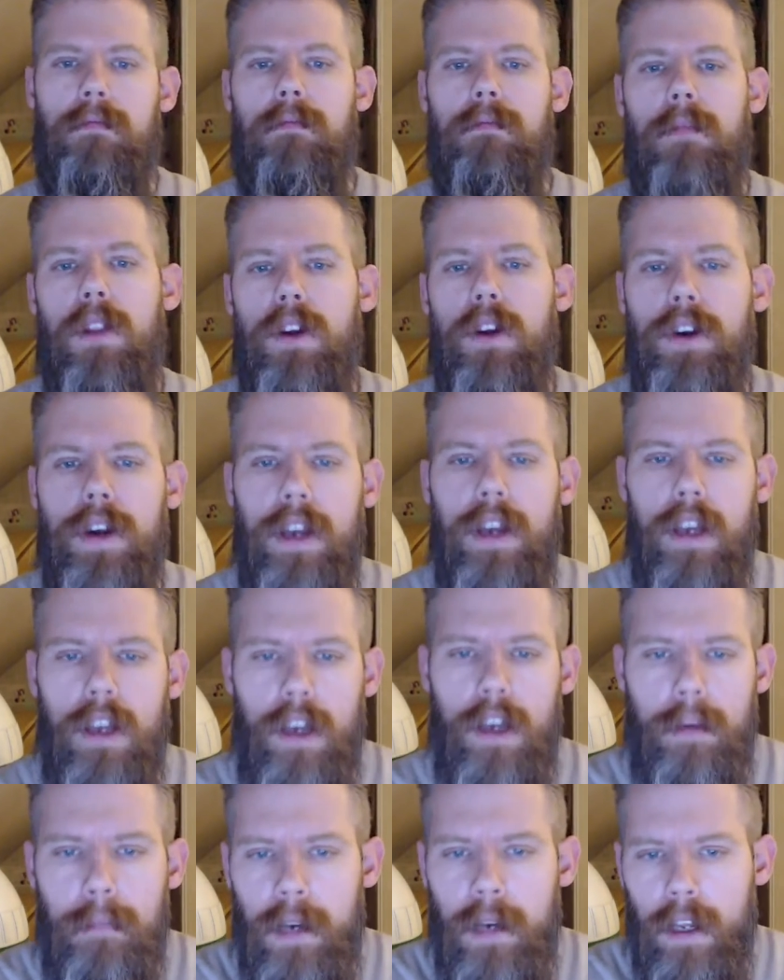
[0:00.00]

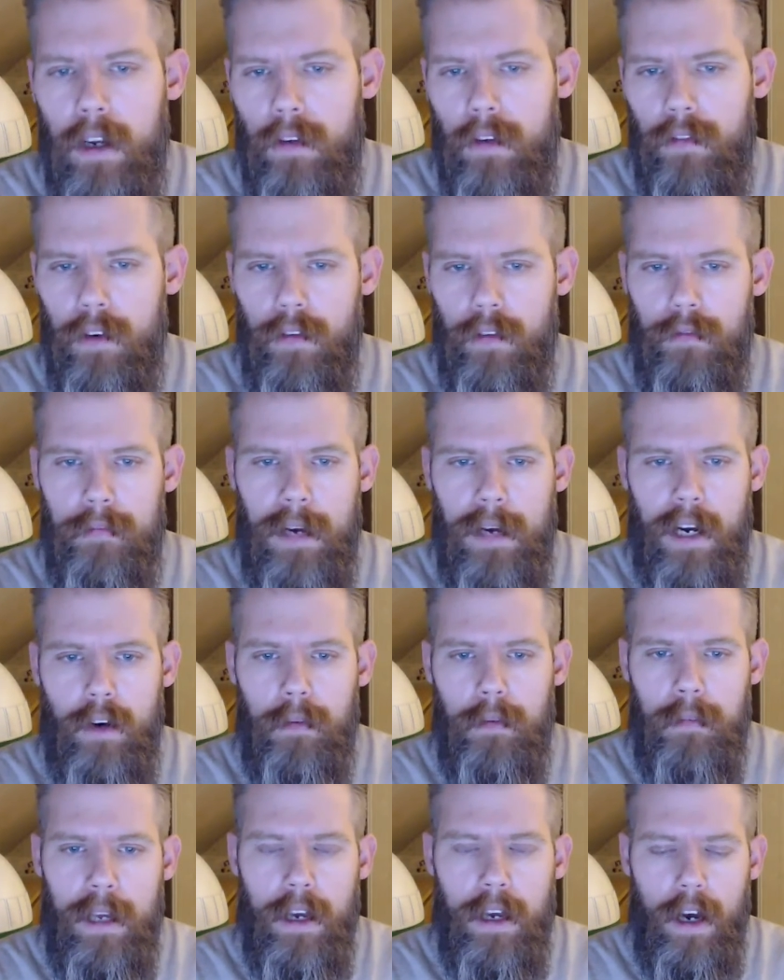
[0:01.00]
learning a bit of Power
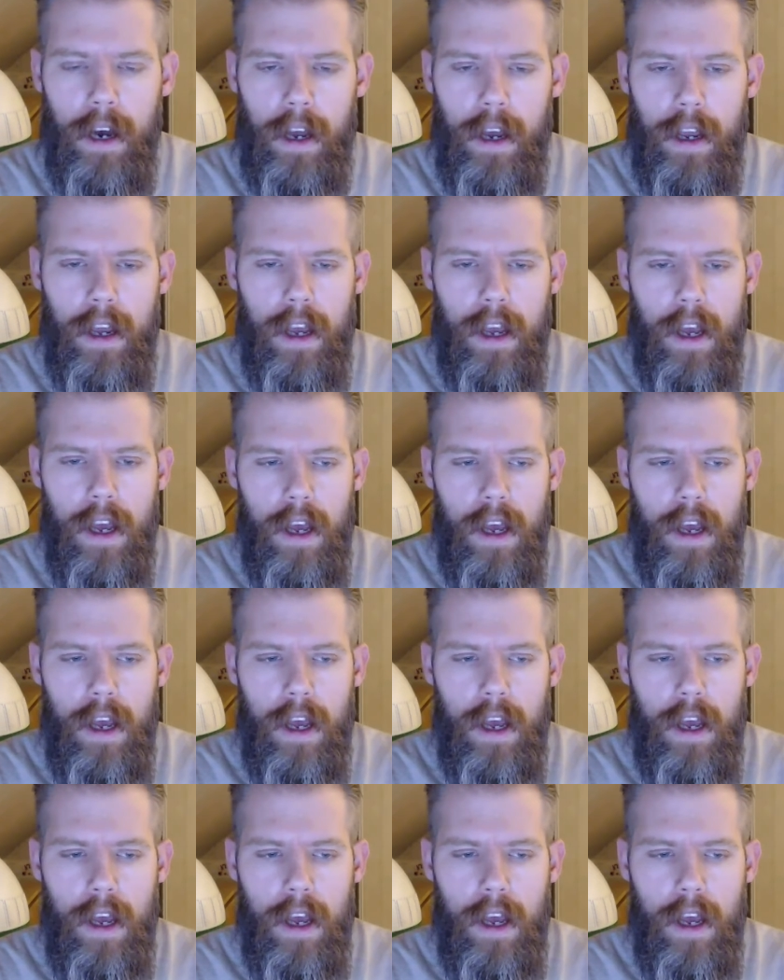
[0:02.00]
BI.